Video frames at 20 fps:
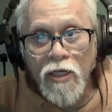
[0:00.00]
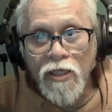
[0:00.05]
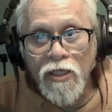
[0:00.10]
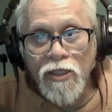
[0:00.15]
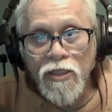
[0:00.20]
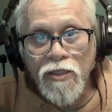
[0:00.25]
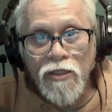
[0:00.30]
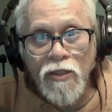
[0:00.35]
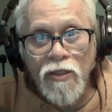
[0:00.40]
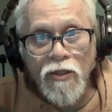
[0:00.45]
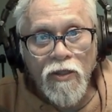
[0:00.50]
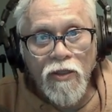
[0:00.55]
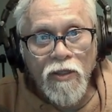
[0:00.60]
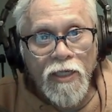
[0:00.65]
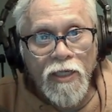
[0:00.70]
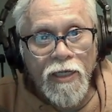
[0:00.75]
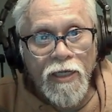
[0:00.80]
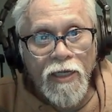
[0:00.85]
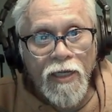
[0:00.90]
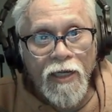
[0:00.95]
So
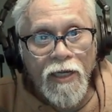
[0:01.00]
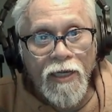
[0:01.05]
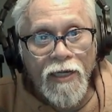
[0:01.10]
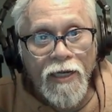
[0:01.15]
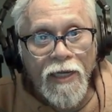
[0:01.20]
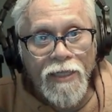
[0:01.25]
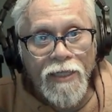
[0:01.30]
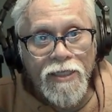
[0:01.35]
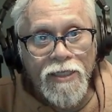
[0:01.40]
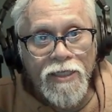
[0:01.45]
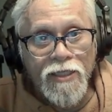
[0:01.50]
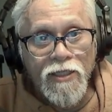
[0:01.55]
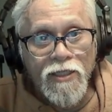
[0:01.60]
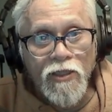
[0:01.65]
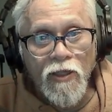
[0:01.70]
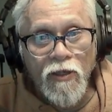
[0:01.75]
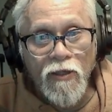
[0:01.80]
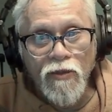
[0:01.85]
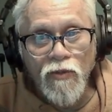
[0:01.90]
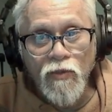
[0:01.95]
let's
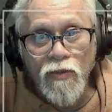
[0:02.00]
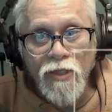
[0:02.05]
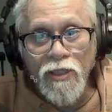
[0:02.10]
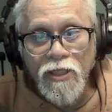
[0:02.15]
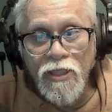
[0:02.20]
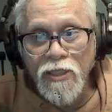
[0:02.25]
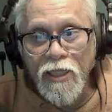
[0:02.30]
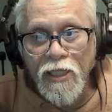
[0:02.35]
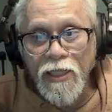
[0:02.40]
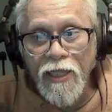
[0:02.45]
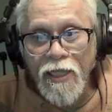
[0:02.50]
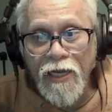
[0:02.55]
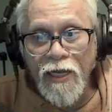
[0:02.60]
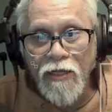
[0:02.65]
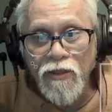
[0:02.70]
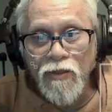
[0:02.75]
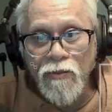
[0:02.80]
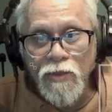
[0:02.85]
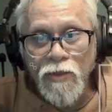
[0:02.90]
start with the Stellarium